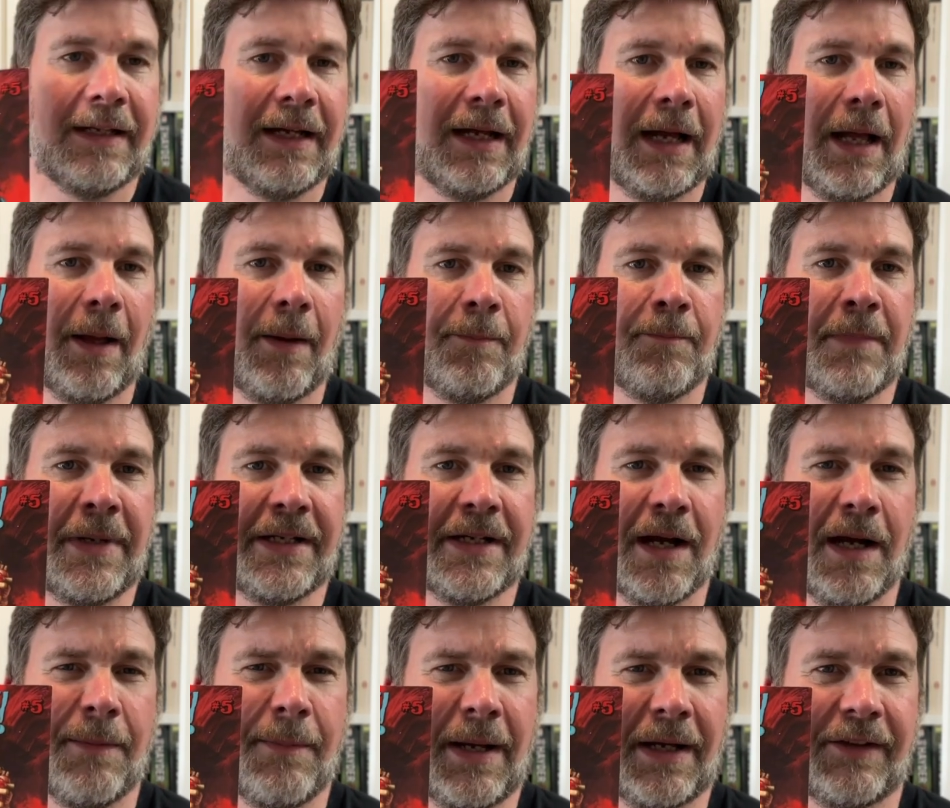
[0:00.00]
Uh,
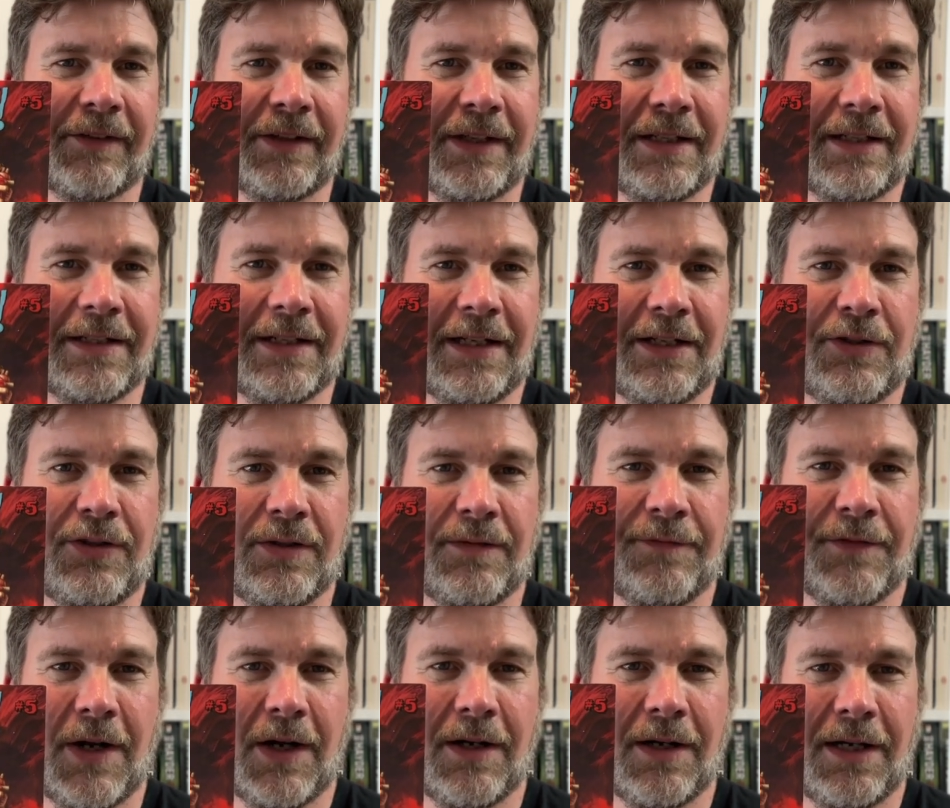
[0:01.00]
Midnight Magazine issue
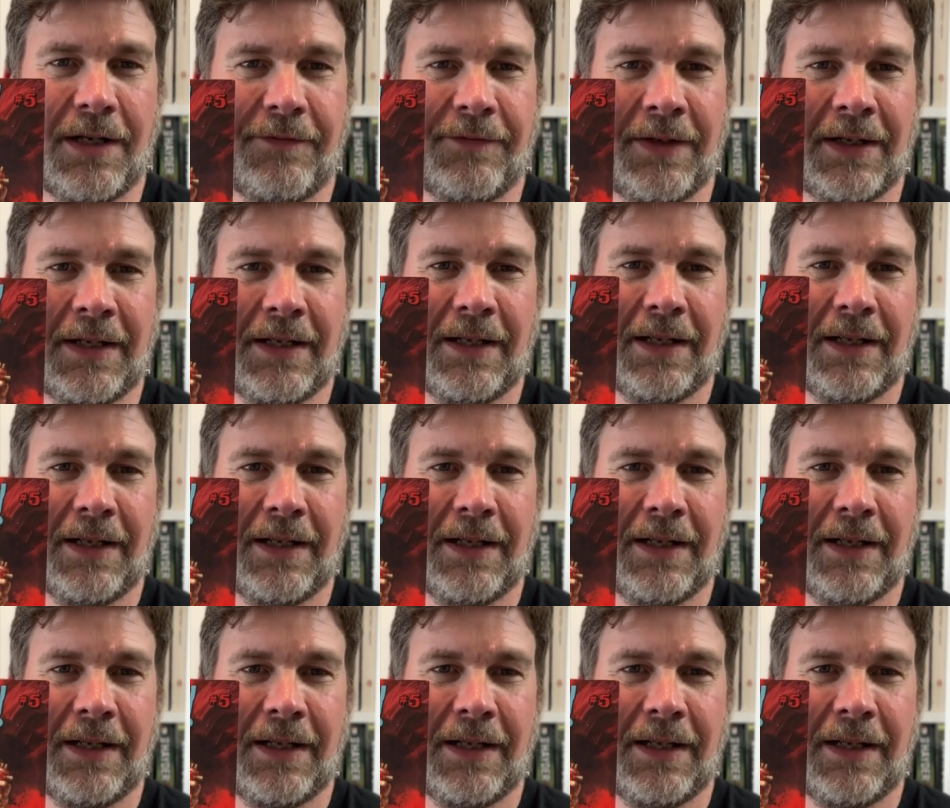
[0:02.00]
five.